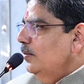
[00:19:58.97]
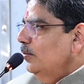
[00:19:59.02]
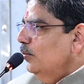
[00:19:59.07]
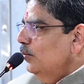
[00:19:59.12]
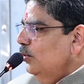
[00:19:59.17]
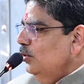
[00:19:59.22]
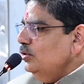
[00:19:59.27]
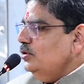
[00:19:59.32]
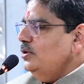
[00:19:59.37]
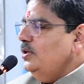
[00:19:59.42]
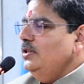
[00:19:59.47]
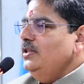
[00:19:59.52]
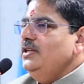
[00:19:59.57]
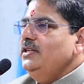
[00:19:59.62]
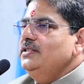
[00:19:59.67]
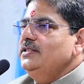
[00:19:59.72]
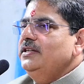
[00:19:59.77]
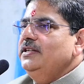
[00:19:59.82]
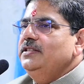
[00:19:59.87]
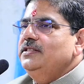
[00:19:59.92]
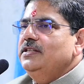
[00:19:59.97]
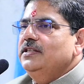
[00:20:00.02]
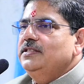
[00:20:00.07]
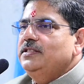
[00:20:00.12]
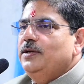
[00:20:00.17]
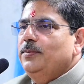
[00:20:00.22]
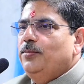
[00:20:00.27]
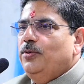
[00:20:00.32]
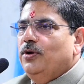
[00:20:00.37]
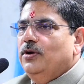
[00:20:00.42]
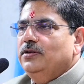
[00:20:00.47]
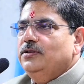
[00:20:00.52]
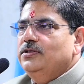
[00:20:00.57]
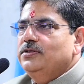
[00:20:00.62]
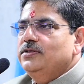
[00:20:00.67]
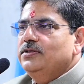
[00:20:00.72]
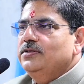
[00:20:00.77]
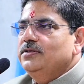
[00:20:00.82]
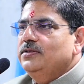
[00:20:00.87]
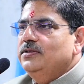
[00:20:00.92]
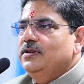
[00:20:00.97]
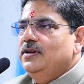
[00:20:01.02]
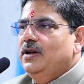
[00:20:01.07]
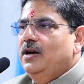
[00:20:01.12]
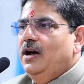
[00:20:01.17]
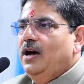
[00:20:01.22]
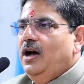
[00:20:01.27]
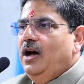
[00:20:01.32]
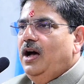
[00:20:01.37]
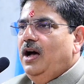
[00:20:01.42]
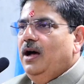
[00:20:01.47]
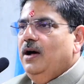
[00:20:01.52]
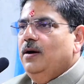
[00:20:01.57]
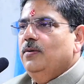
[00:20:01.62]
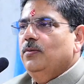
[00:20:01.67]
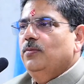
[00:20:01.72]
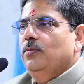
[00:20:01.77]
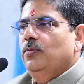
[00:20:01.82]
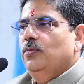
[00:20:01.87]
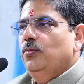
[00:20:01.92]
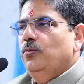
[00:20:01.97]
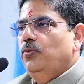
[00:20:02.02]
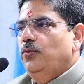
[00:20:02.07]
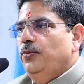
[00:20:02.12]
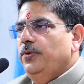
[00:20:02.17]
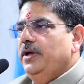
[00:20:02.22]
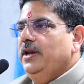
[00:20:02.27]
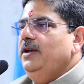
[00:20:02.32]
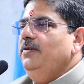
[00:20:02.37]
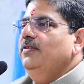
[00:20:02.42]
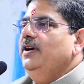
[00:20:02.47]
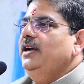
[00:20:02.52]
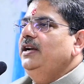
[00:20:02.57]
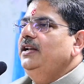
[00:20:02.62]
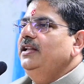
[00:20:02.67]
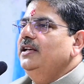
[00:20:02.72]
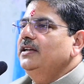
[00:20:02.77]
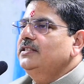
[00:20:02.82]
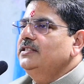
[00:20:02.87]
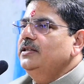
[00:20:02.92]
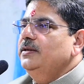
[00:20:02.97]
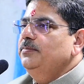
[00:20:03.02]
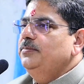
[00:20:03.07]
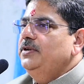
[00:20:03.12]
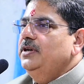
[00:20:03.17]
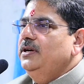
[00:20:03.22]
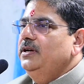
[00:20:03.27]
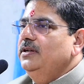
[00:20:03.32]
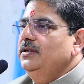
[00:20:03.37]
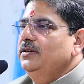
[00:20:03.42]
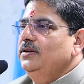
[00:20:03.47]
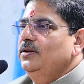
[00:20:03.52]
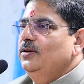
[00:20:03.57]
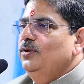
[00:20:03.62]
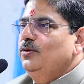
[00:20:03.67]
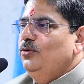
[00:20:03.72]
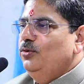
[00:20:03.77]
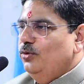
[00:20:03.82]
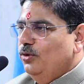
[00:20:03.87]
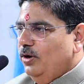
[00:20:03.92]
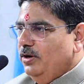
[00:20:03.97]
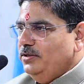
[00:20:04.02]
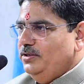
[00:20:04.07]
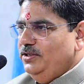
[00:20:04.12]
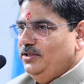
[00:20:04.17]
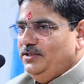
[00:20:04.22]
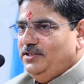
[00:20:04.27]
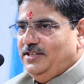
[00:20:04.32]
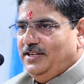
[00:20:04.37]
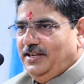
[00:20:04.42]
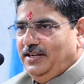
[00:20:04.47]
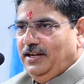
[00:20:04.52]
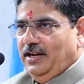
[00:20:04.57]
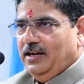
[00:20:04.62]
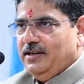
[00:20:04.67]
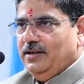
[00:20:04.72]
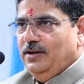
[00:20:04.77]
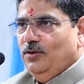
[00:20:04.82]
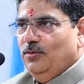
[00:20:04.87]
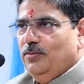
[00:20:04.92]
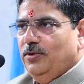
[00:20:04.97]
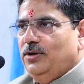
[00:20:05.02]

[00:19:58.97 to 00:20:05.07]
Most of these research reports are very widely accepted not just in Lucknow